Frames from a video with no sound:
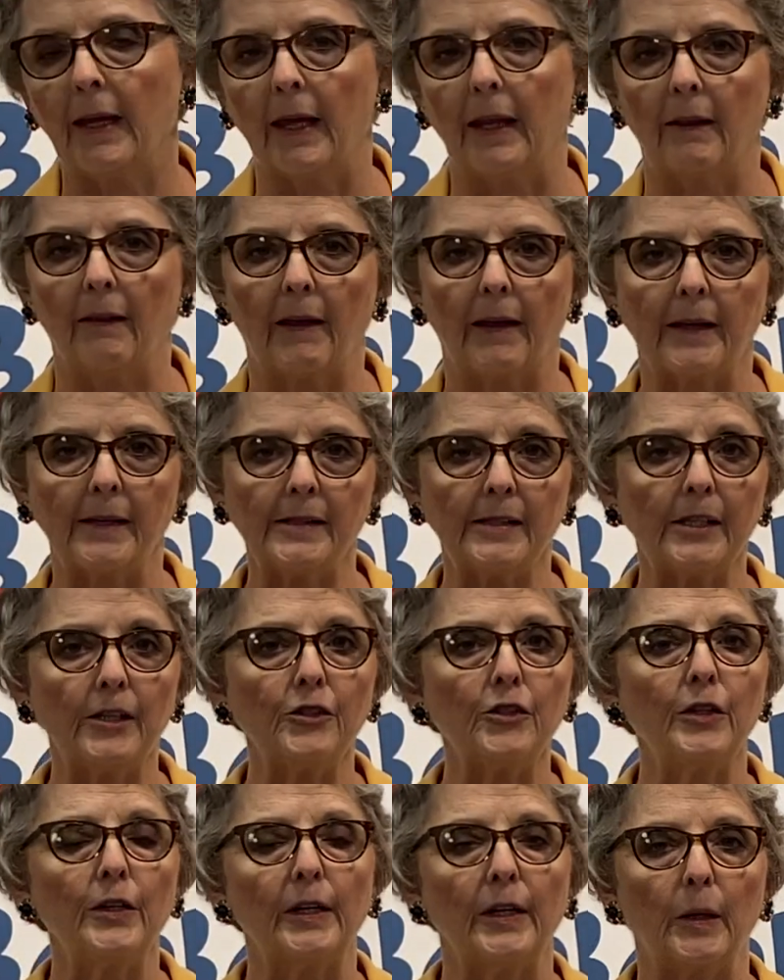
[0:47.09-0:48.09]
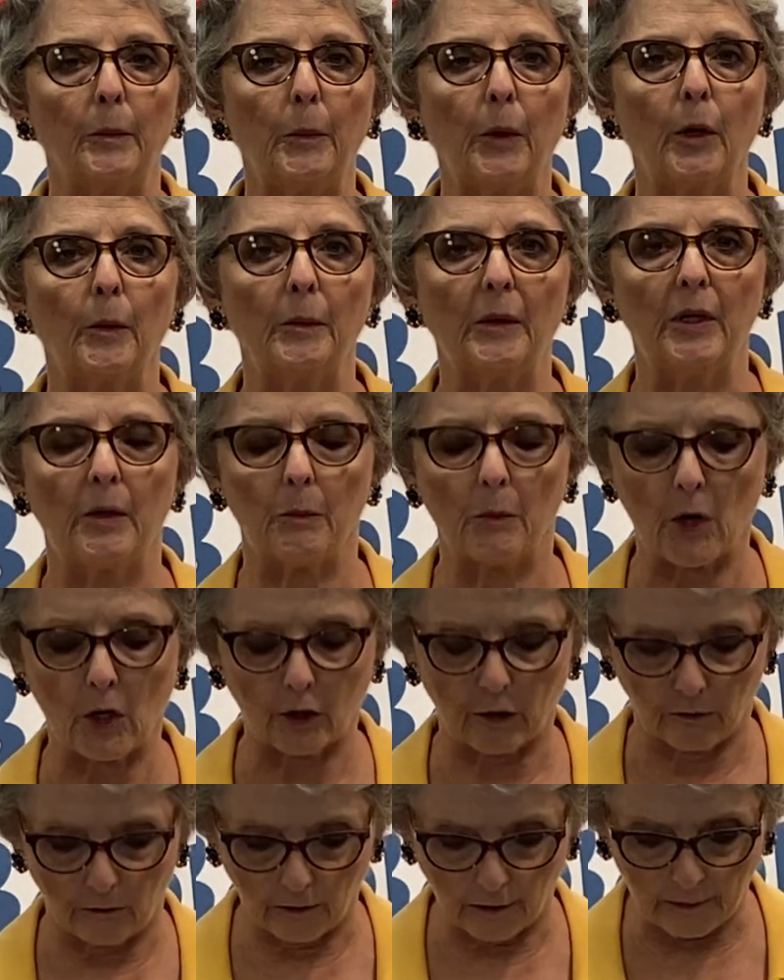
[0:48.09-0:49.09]
And like I said, you need a permanent
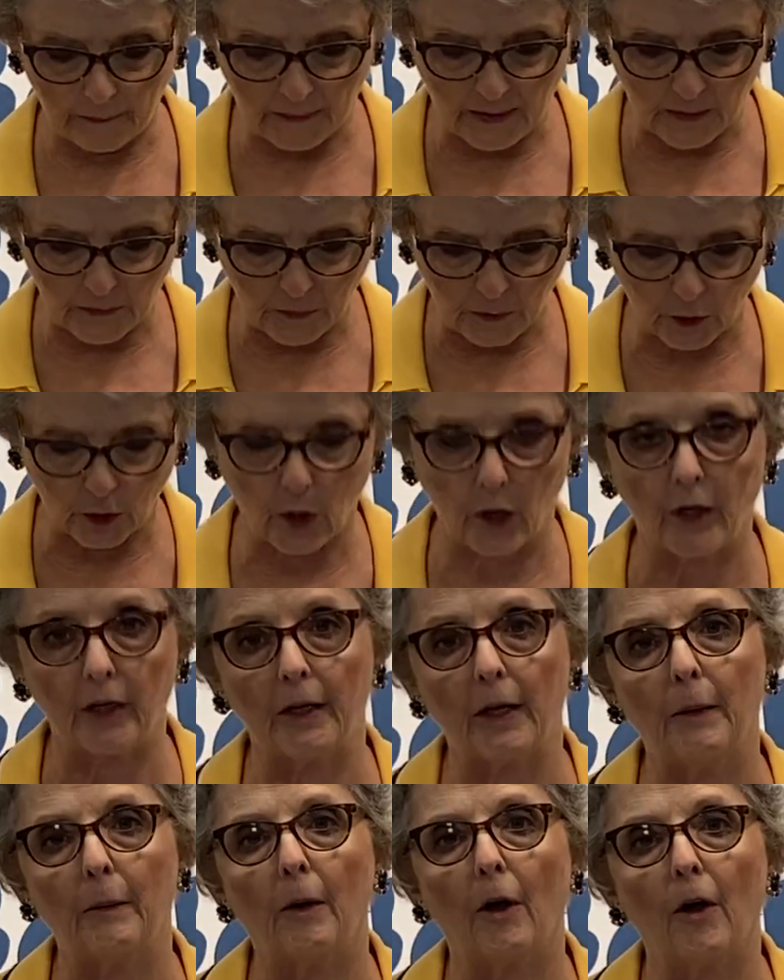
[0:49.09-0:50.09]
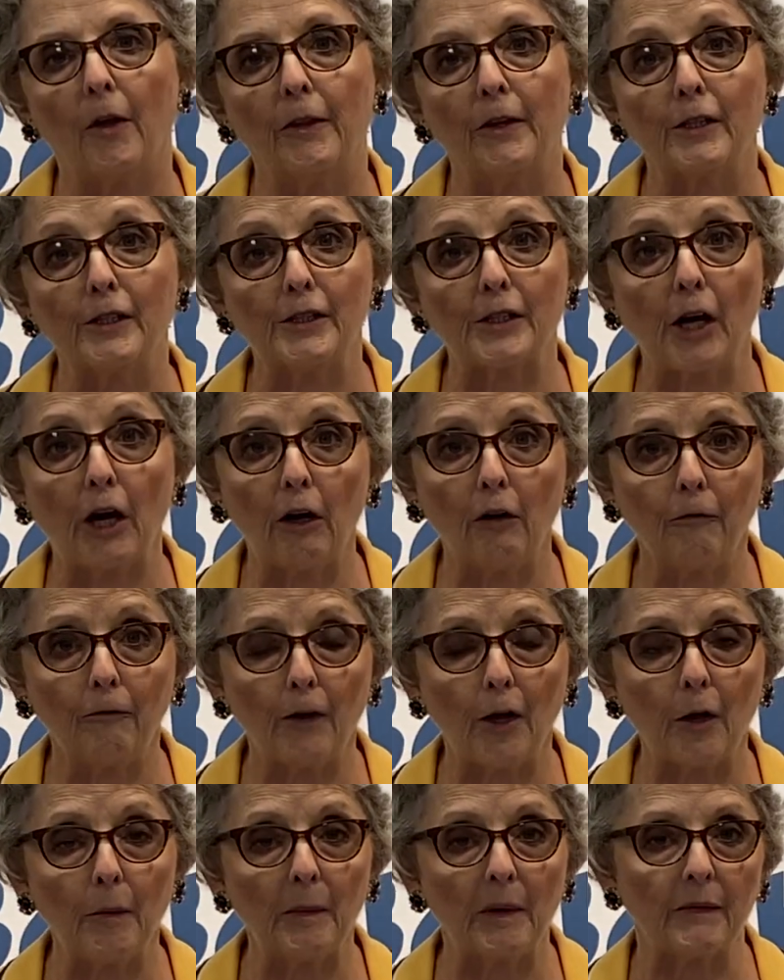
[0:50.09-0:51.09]
marker. Remember, on the
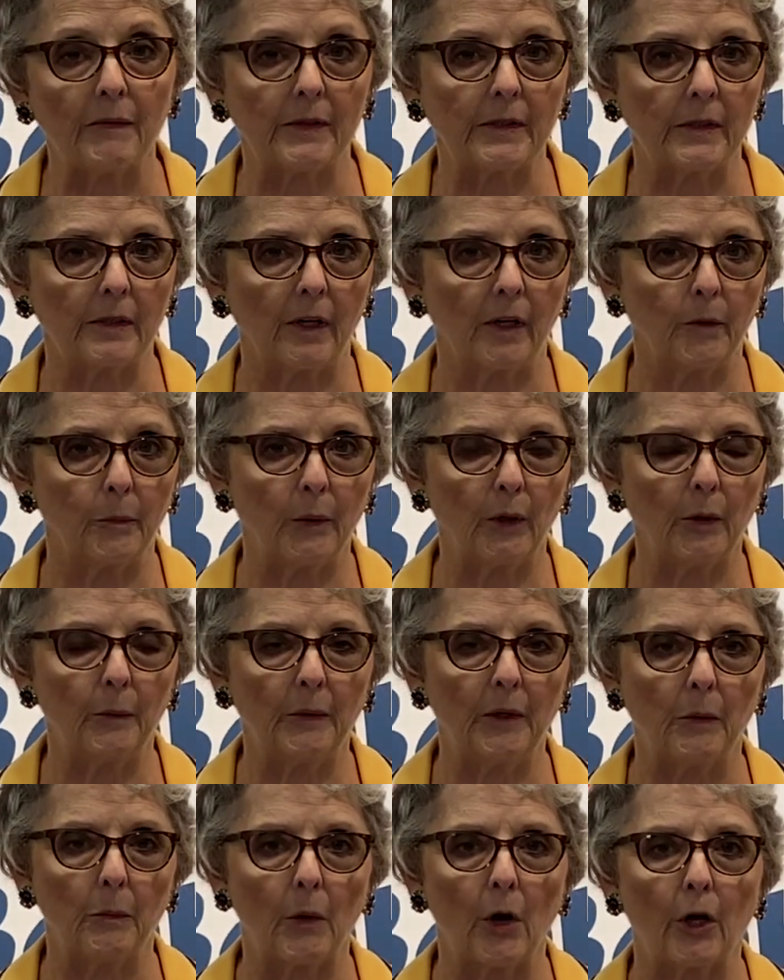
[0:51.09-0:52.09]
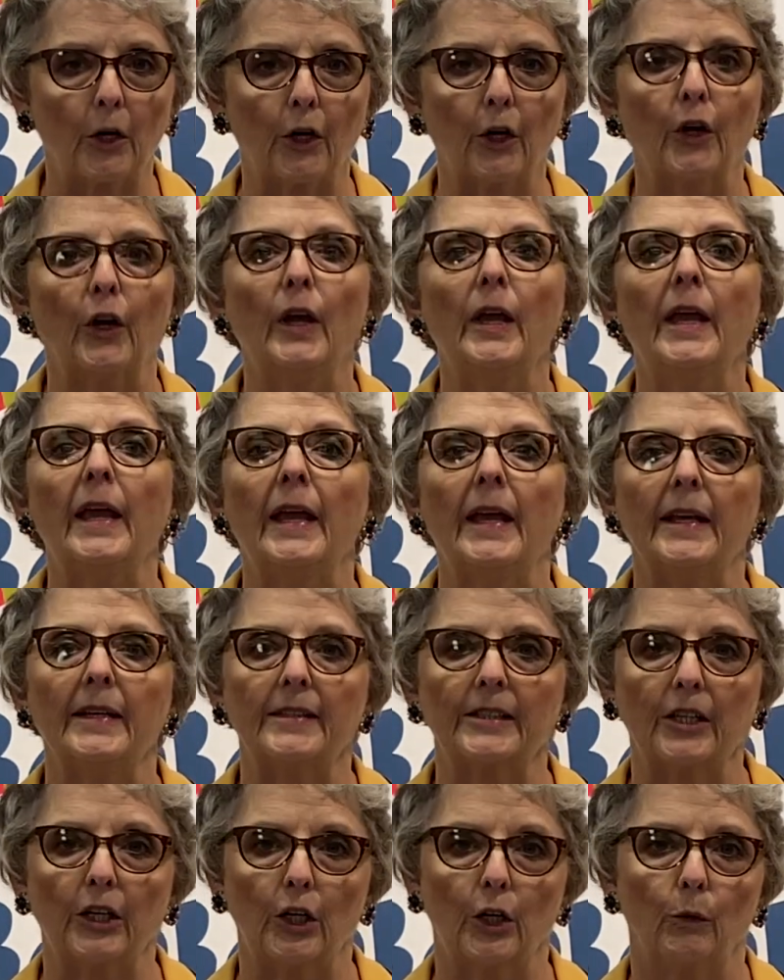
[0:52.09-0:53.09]
styrofoam, if it's not a permanent marker,
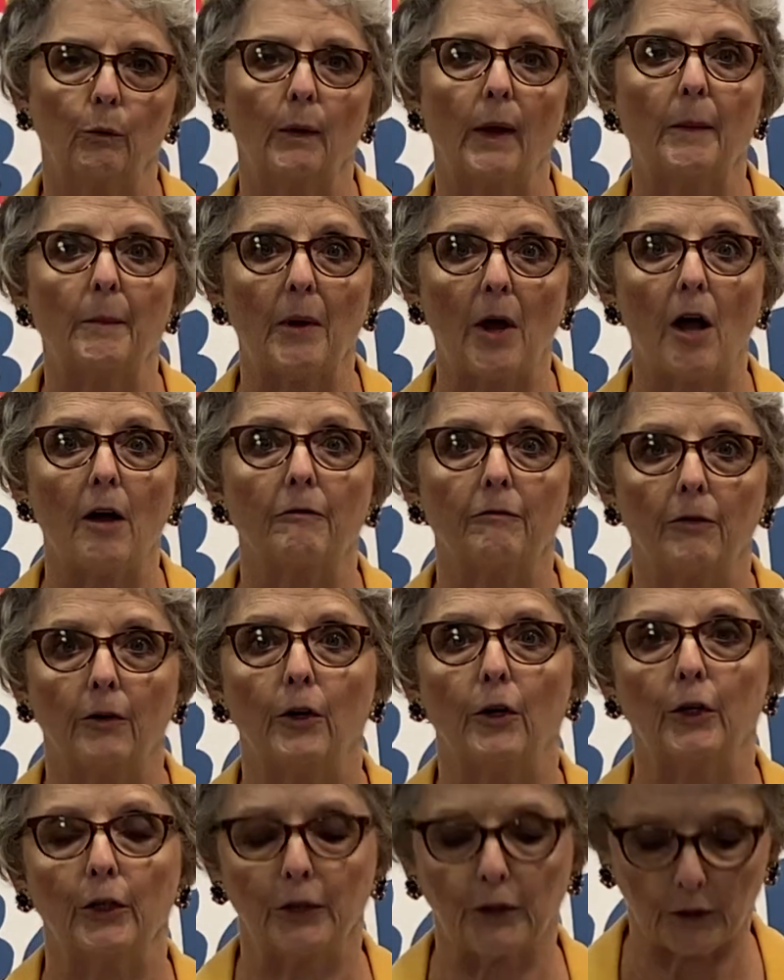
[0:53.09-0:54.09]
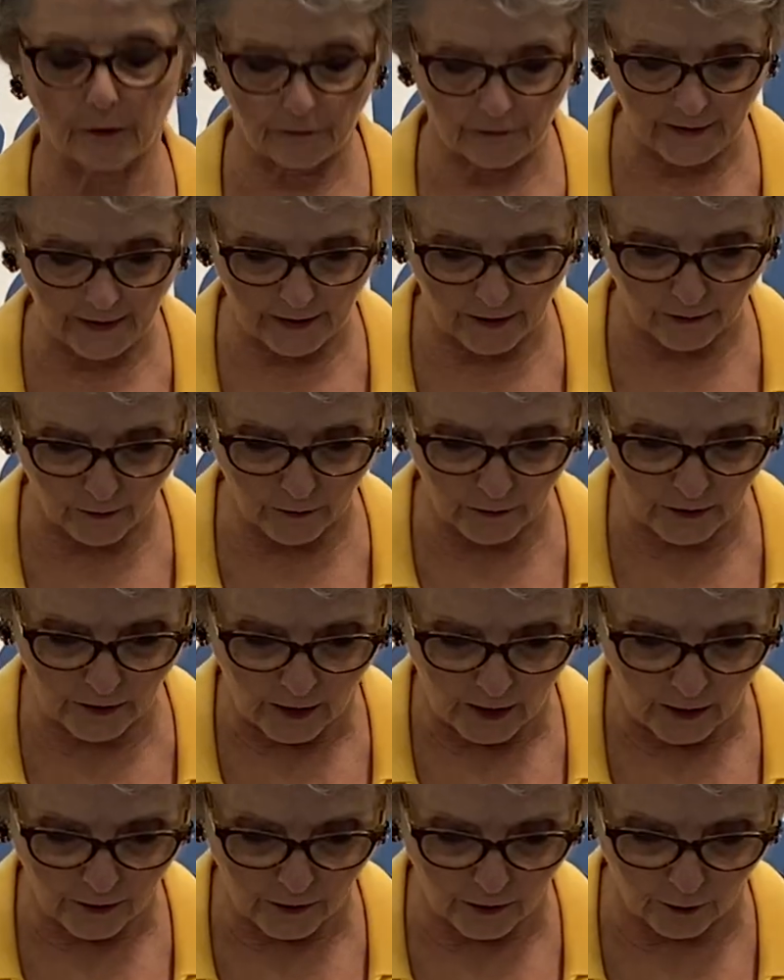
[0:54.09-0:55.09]
it's gonna rub off on your fingers.
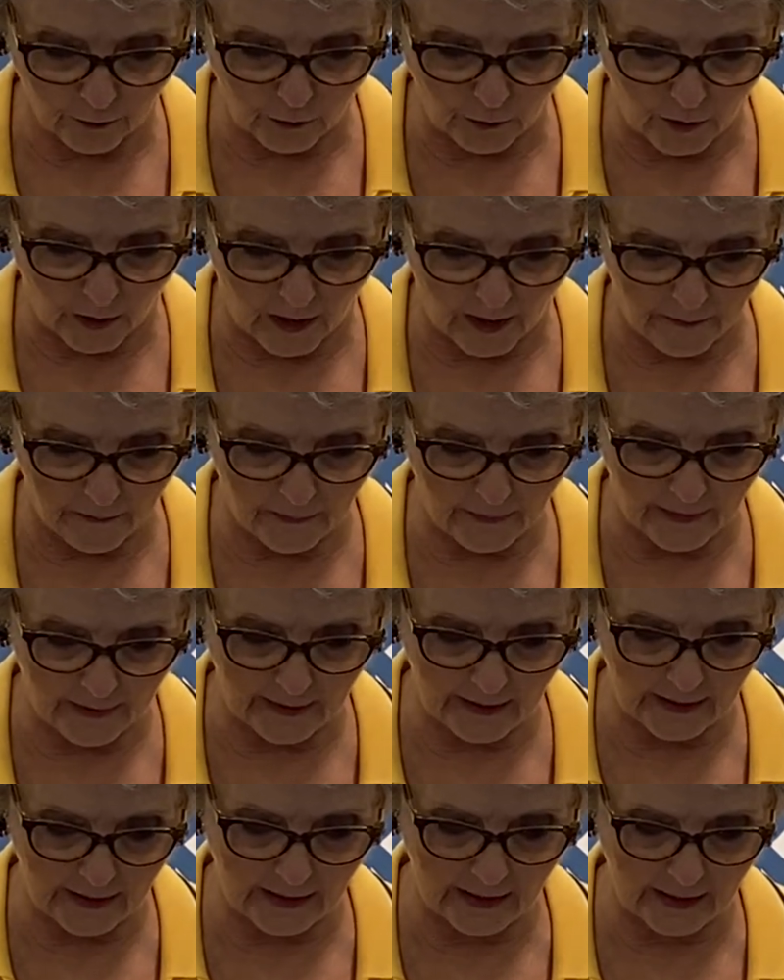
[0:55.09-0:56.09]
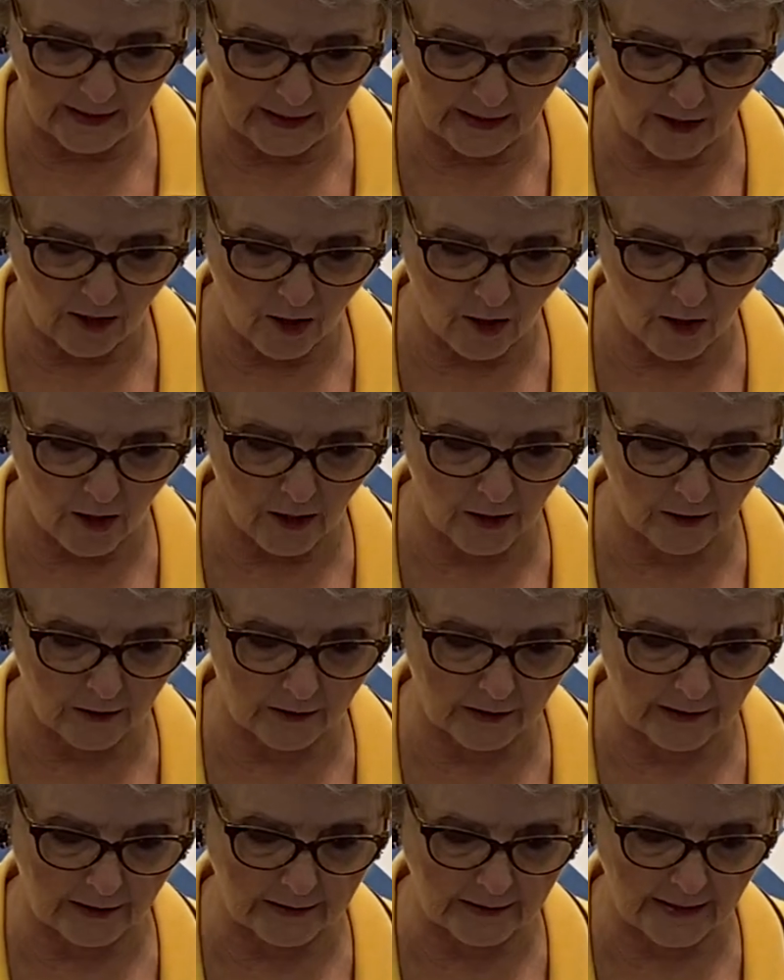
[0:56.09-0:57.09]
So draw a big heart
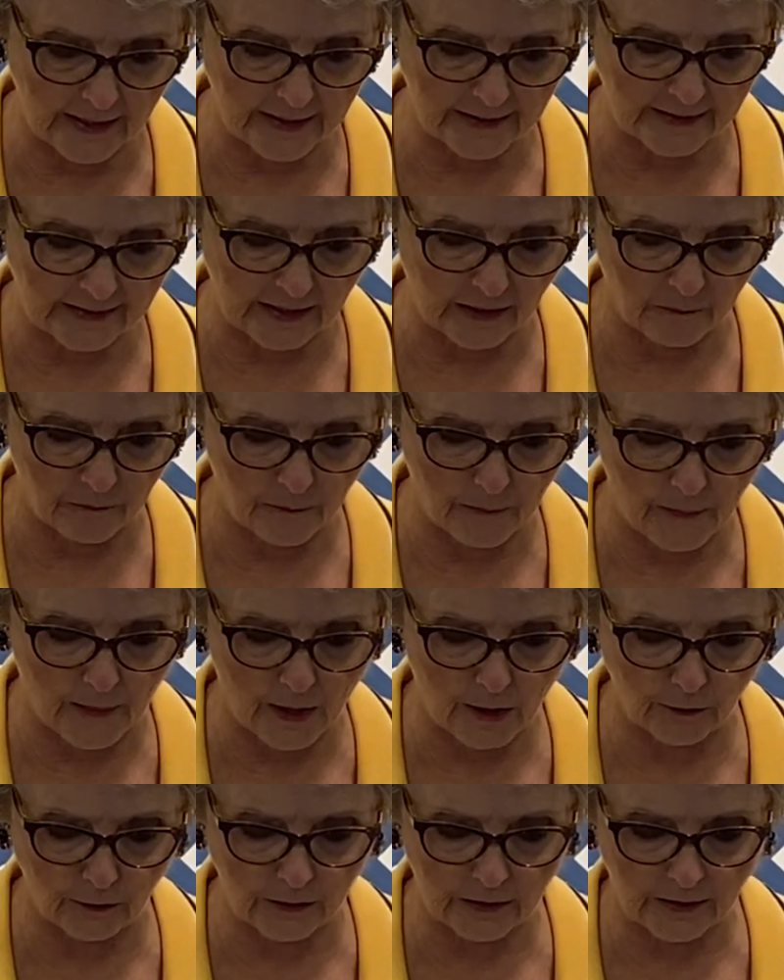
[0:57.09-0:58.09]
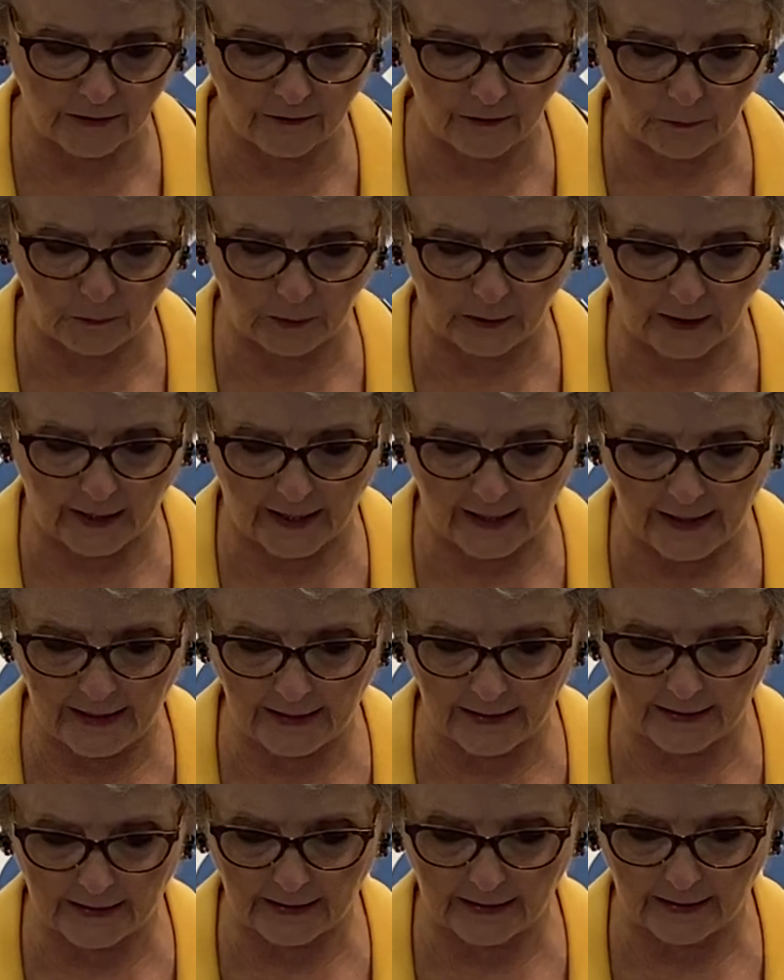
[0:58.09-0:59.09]
that takes up most of the
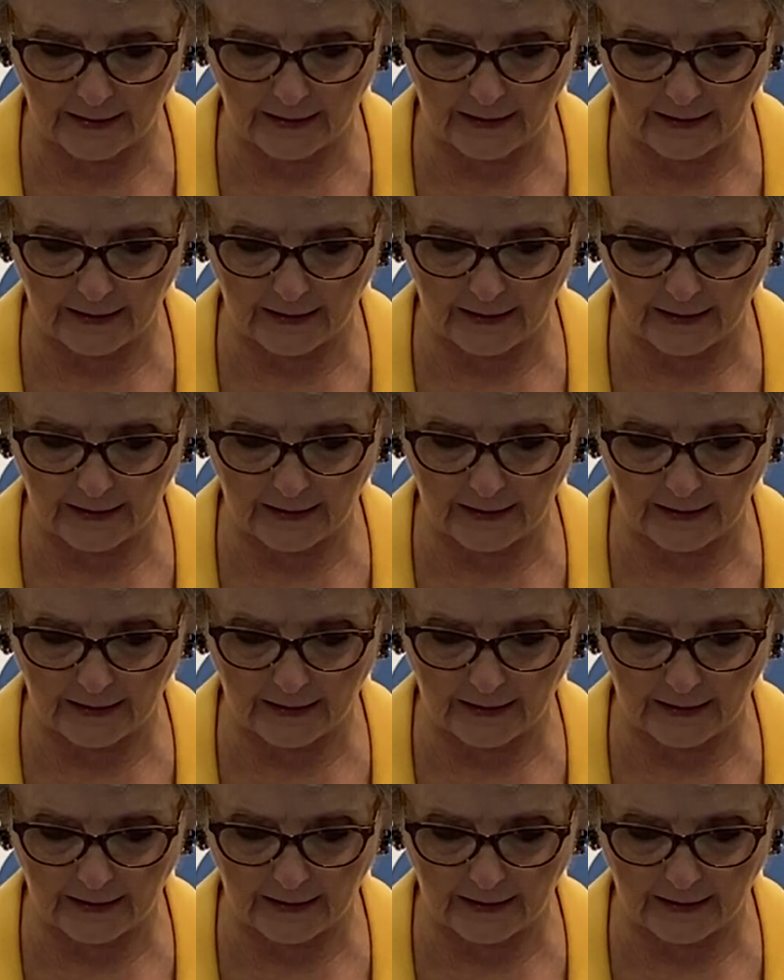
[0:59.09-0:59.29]
plate.